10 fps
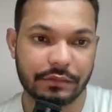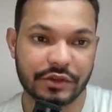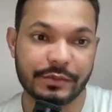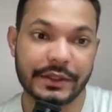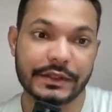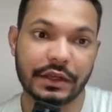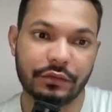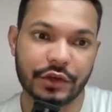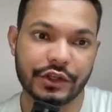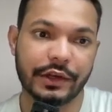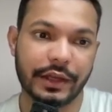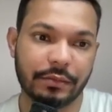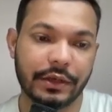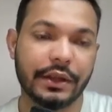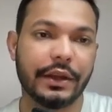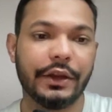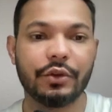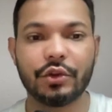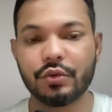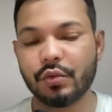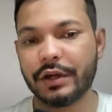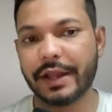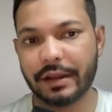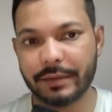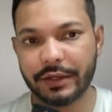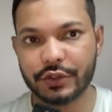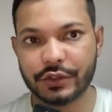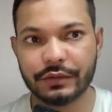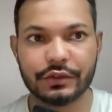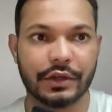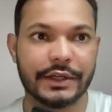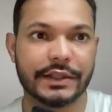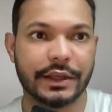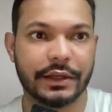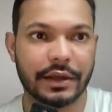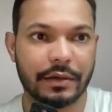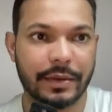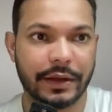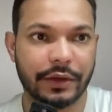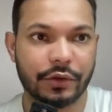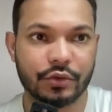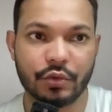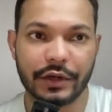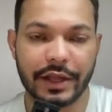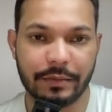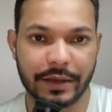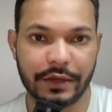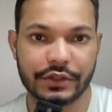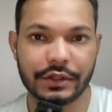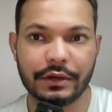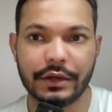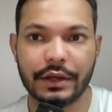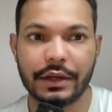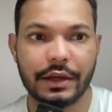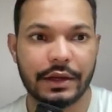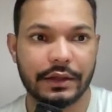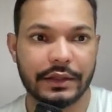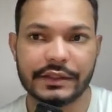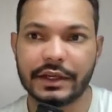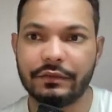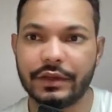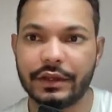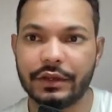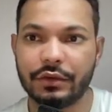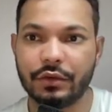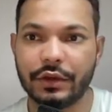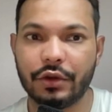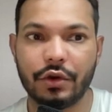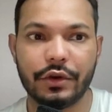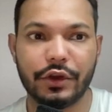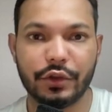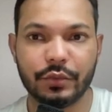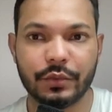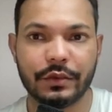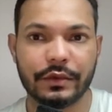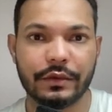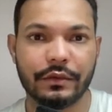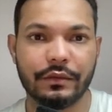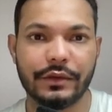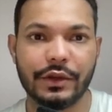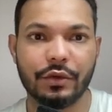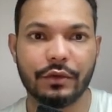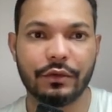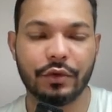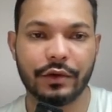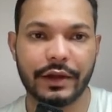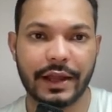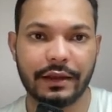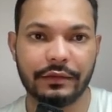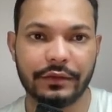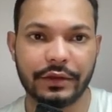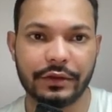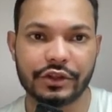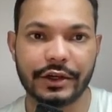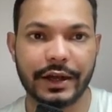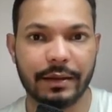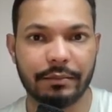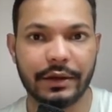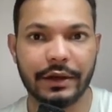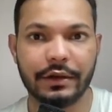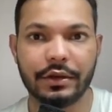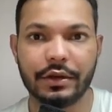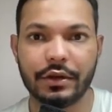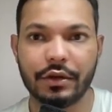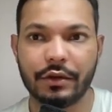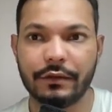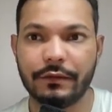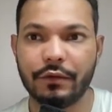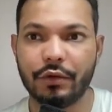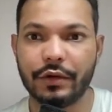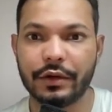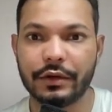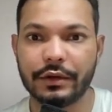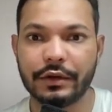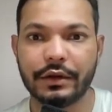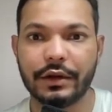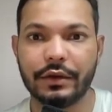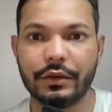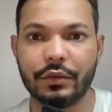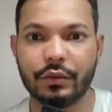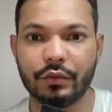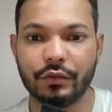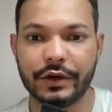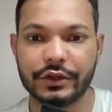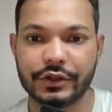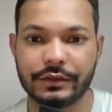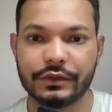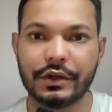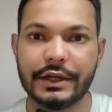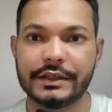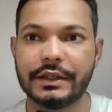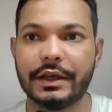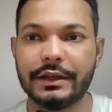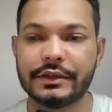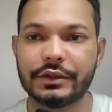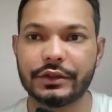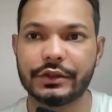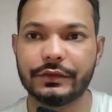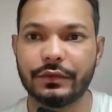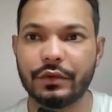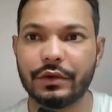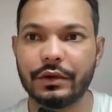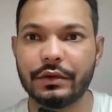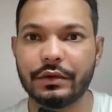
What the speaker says: which means conversion labeling into the Google Tag Manager. So let's again get back into Google Tag Manager. This time we again click on new. We look for tag configuration template for conversion. So let's say I search for